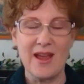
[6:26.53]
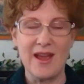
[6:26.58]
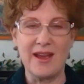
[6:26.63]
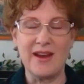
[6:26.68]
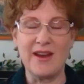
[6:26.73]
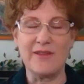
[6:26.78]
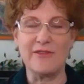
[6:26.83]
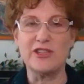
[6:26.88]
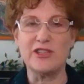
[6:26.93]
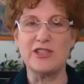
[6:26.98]

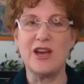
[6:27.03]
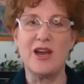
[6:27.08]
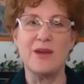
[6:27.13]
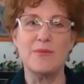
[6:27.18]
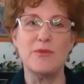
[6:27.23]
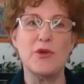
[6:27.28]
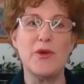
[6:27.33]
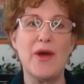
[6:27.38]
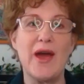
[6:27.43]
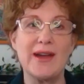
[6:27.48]
And every
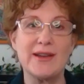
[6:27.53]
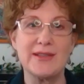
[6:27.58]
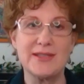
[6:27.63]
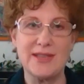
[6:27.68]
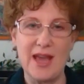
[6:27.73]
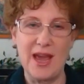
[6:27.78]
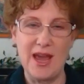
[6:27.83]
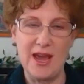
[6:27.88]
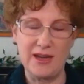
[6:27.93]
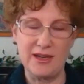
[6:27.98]
time you
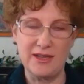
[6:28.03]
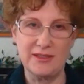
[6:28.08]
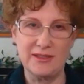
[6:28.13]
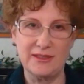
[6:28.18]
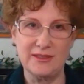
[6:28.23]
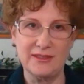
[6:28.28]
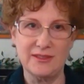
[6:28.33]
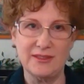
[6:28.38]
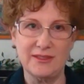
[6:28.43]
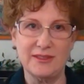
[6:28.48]

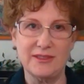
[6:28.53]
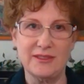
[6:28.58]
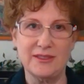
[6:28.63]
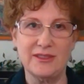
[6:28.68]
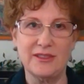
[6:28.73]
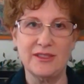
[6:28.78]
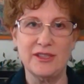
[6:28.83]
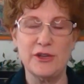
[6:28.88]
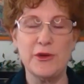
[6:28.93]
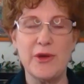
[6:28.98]
exhale
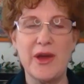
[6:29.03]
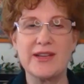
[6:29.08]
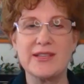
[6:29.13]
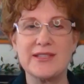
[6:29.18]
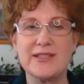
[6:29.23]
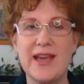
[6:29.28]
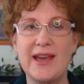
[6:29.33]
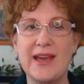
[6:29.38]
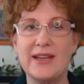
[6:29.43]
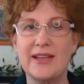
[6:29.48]

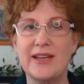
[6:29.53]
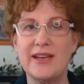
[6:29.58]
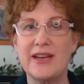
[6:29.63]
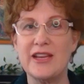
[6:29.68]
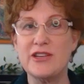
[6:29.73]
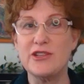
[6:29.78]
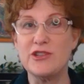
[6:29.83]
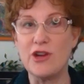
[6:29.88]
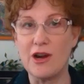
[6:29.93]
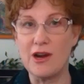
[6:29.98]

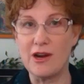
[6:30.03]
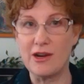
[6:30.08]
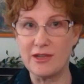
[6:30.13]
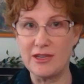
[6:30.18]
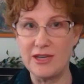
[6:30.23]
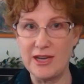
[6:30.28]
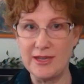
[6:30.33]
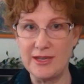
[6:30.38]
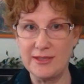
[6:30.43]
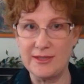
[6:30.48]
any
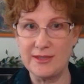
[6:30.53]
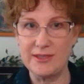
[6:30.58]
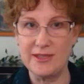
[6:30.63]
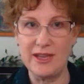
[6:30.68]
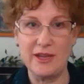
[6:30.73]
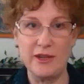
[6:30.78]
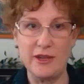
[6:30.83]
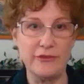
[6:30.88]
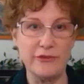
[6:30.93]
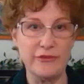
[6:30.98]
darkness
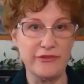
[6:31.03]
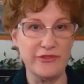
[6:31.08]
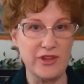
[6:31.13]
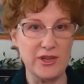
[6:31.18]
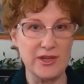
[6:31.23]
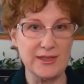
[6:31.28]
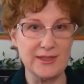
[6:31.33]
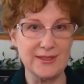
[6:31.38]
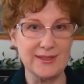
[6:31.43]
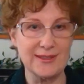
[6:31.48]
that you
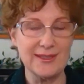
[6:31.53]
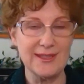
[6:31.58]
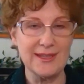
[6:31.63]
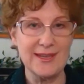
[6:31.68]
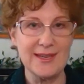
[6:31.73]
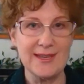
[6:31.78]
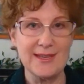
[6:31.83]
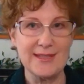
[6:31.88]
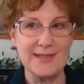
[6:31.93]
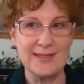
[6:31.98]
feel,
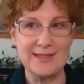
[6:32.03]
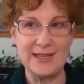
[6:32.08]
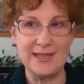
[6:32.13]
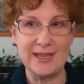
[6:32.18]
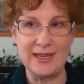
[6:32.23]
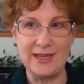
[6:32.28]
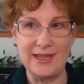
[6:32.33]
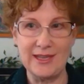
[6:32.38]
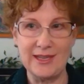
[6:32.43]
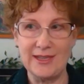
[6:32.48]

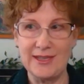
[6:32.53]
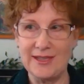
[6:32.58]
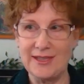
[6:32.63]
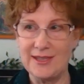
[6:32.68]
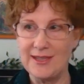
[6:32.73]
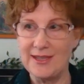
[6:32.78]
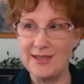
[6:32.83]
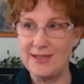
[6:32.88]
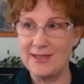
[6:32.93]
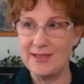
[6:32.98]
see,
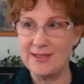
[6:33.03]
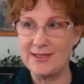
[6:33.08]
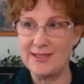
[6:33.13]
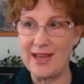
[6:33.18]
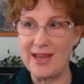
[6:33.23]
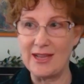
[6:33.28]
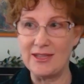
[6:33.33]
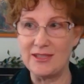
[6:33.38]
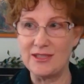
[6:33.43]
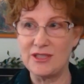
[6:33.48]

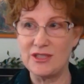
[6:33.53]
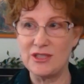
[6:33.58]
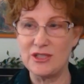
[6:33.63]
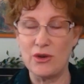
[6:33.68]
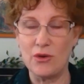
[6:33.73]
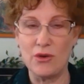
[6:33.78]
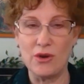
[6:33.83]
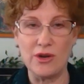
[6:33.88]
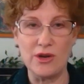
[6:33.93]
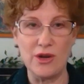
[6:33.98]
sense,
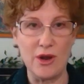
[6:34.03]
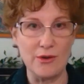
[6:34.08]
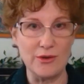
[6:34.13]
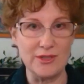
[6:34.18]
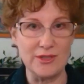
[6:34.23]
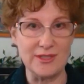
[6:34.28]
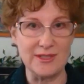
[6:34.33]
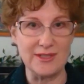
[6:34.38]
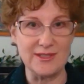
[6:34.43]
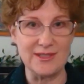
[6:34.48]
or know
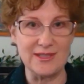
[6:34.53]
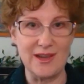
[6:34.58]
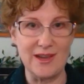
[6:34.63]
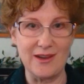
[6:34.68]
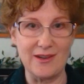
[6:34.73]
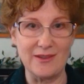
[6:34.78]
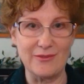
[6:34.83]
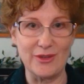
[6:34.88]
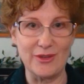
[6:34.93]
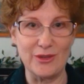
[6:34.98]
is
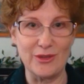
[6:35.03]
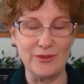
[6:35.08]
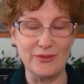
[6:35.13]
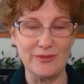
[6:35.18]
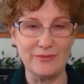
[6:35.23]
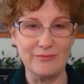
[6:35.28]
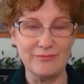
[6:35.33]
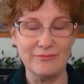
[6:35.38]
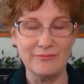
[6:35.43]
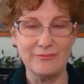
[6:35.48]
inside of
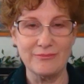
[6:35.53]
you,